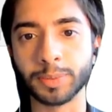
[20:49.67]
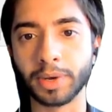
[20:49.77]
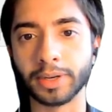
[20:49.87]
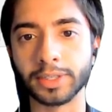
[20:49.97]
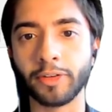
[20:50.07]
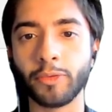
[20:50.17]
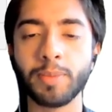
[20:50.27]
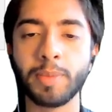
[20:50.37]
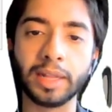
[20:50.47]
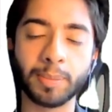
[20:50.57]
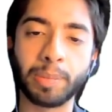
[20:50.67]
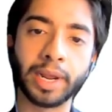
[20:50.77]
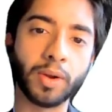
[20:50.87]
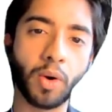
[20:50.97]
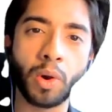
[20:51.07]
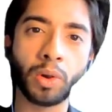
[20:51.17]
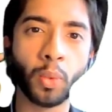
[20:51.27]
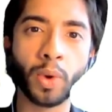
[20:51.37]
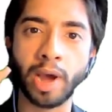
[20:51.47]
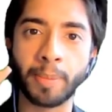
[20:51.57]
because if we make the blade all the
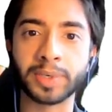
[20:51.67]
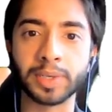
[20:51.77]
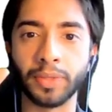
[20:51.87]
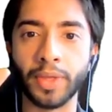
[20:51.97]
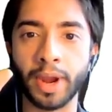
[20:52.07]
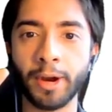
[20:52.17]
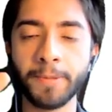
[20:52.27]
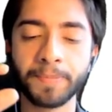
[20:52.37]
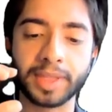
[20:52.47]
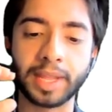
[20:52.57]
way up till there,